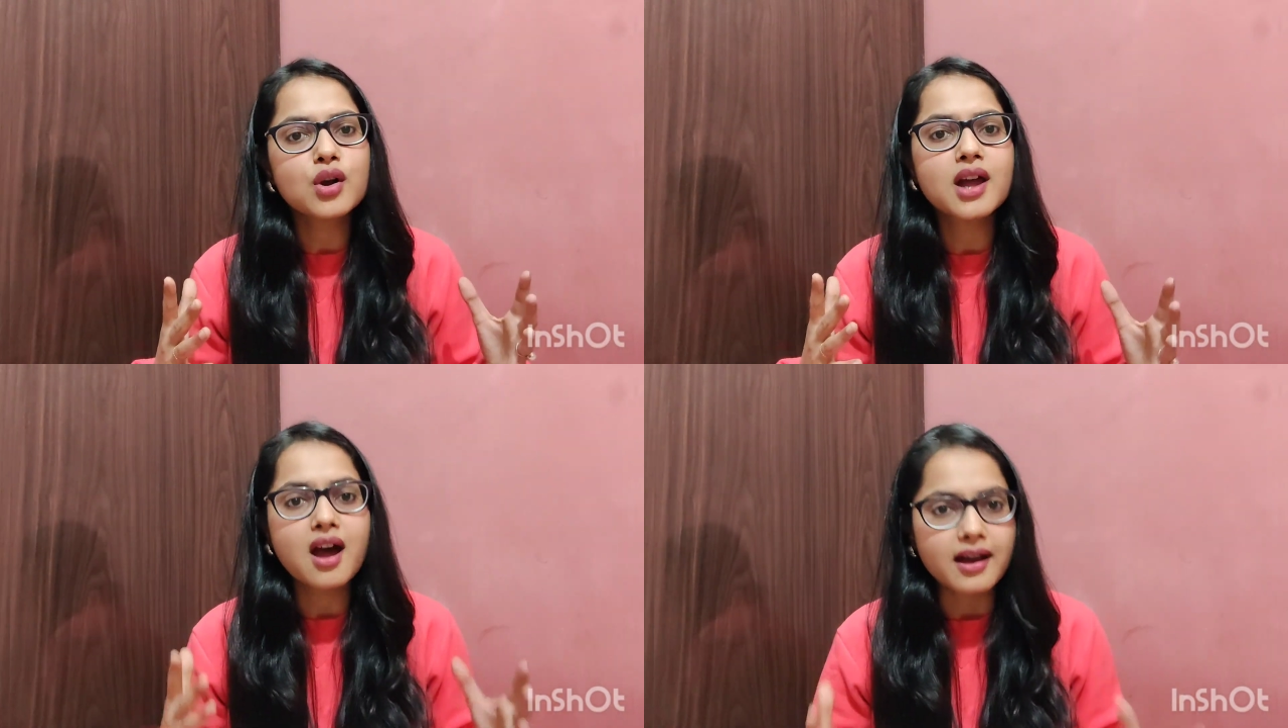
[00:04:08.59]

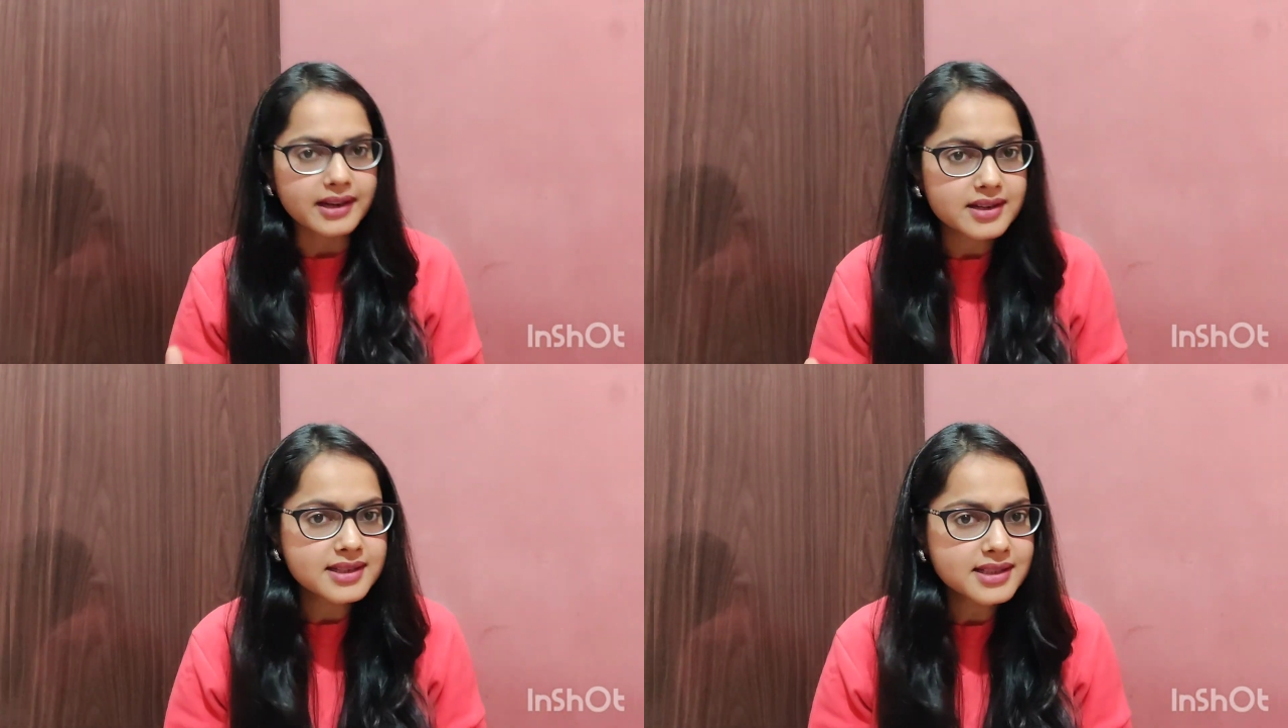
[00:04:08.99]
on a
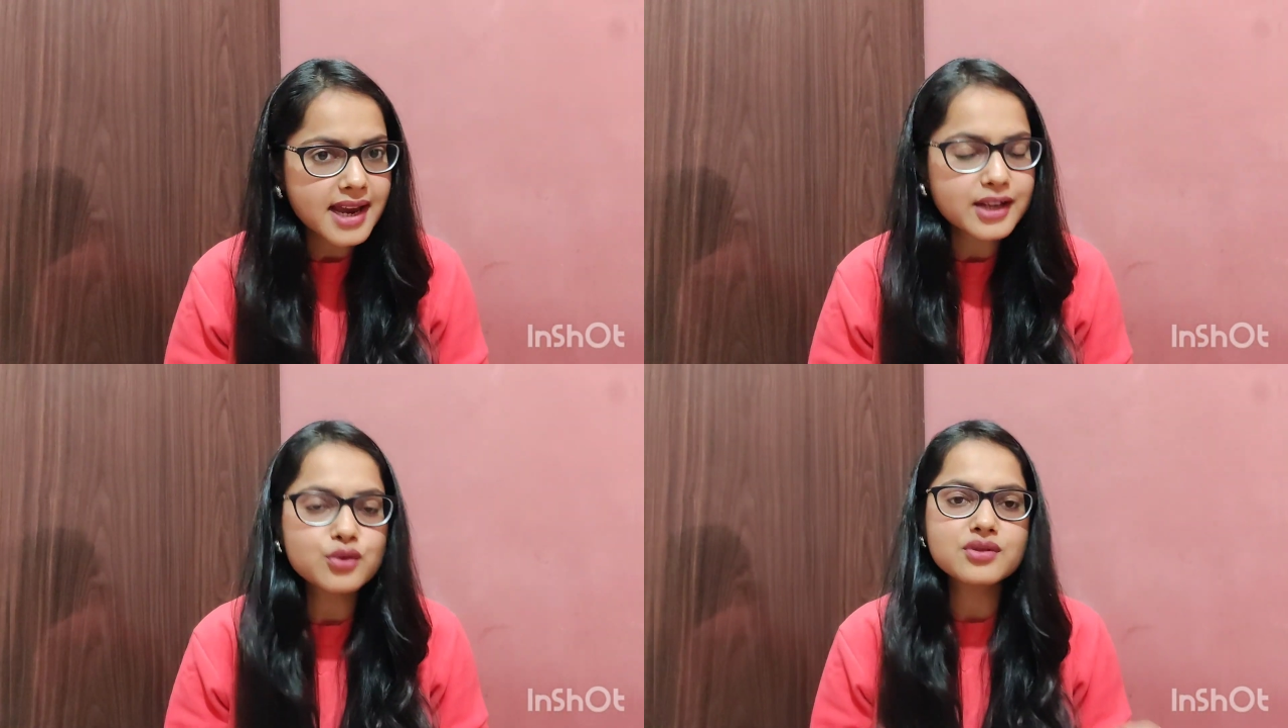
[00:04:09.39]
higher
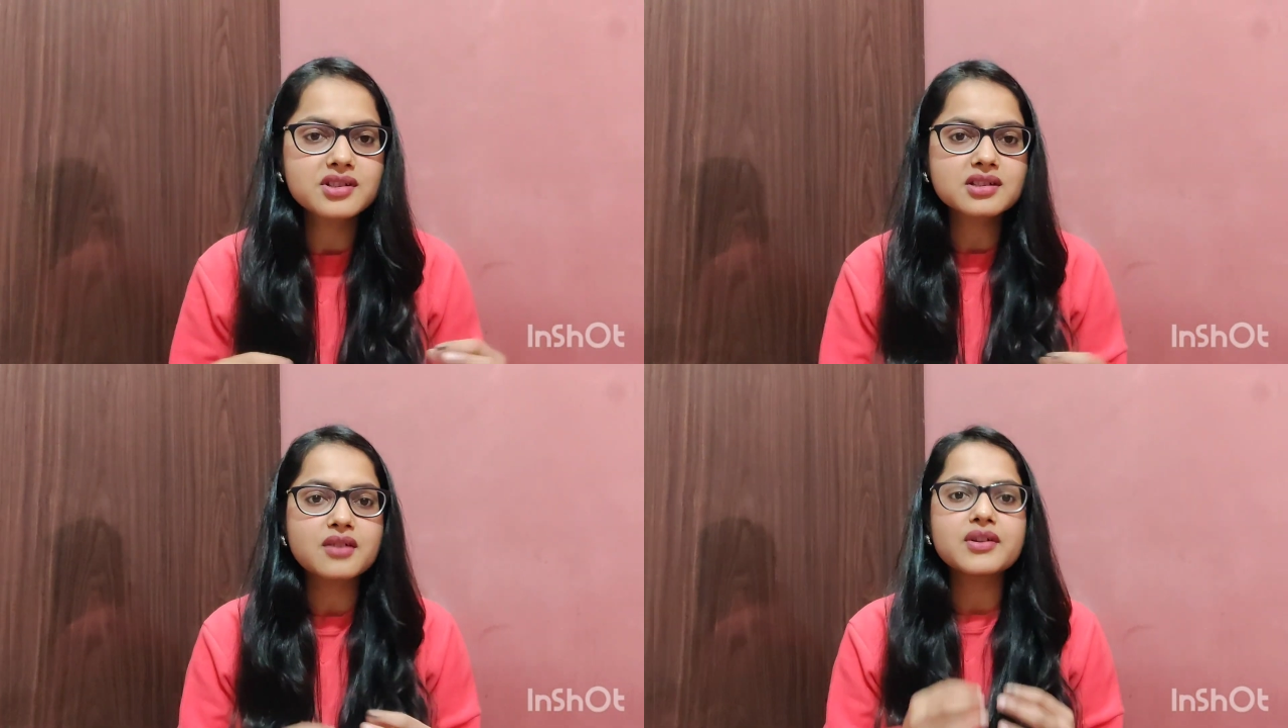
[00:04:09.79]
side to
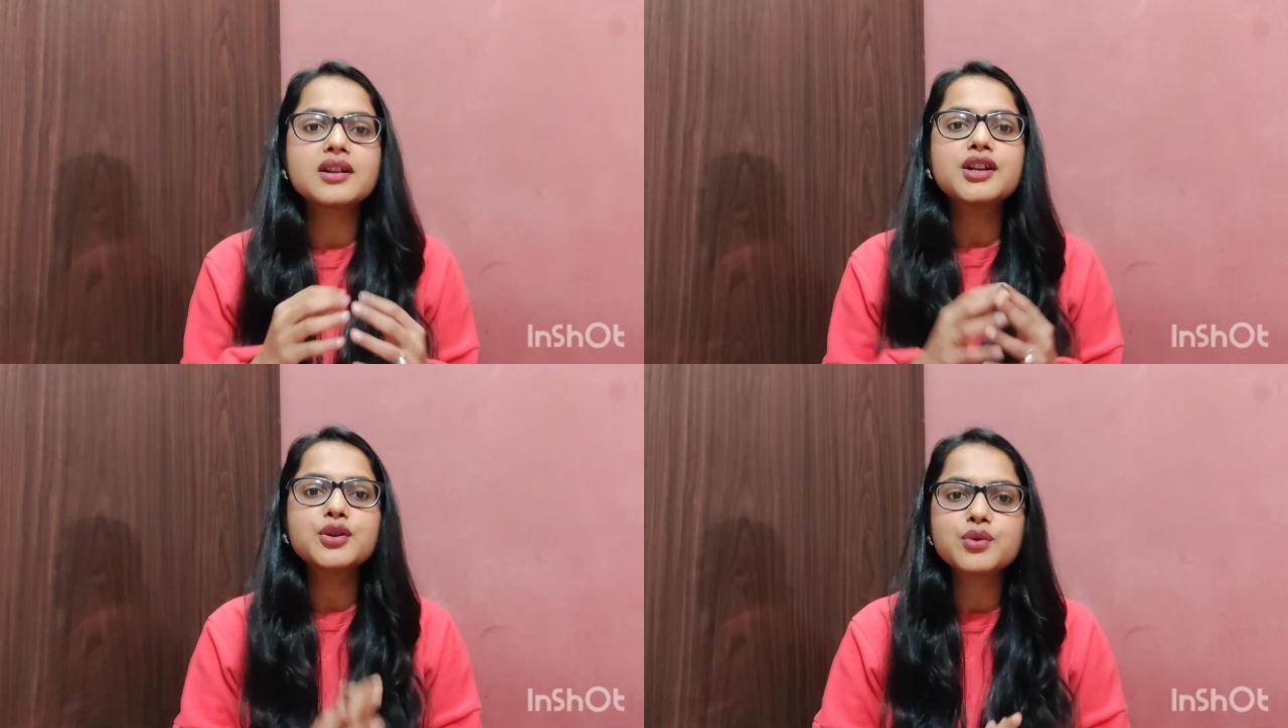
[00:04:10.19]
discover
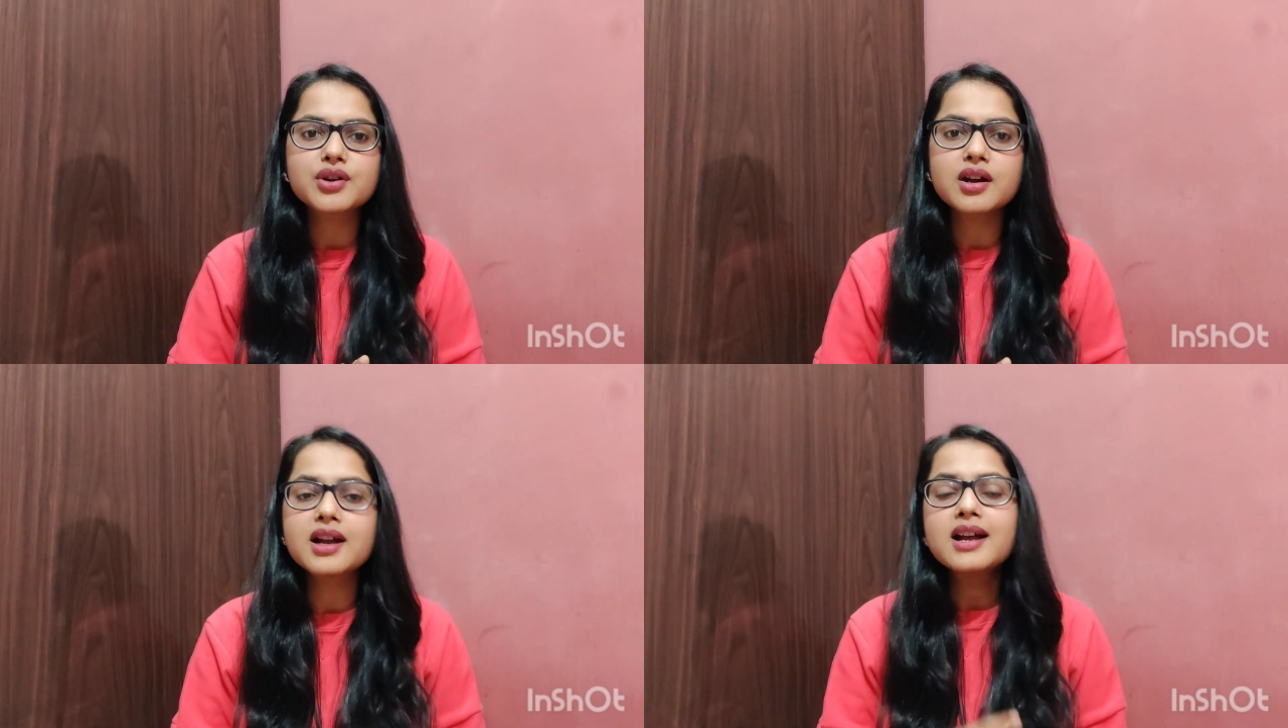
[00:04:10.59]
a new
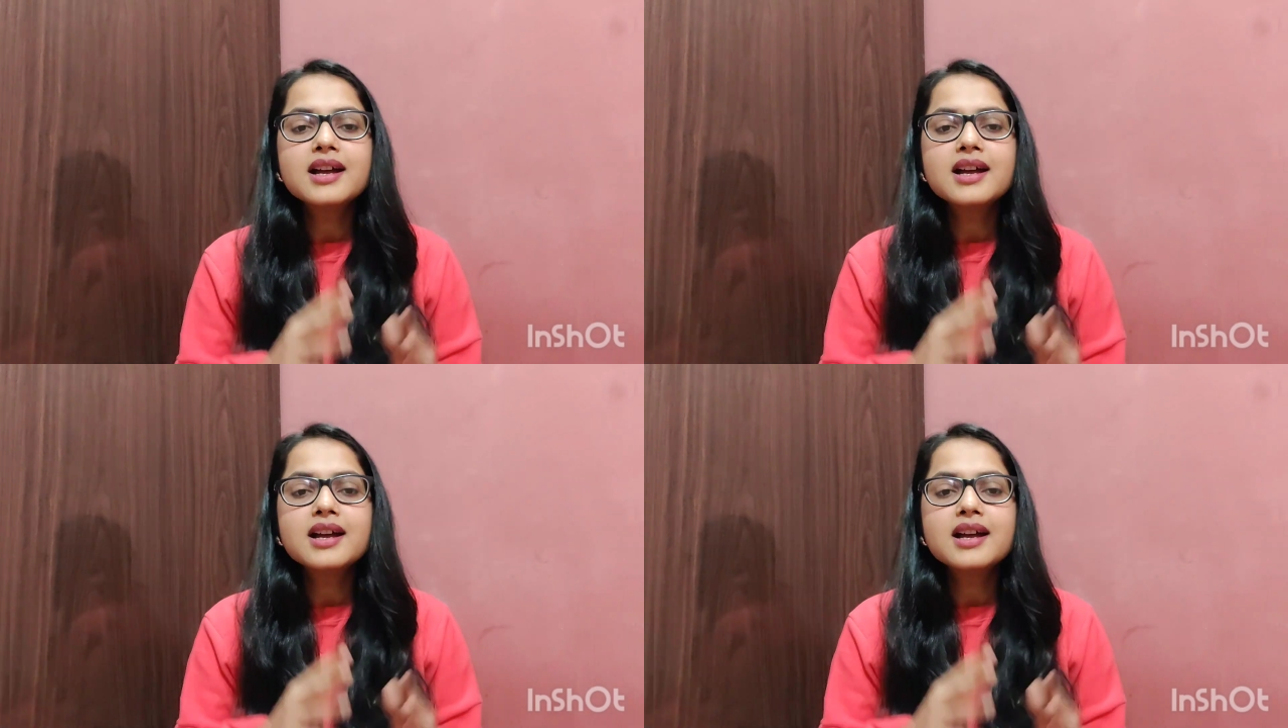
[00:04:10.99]
drug.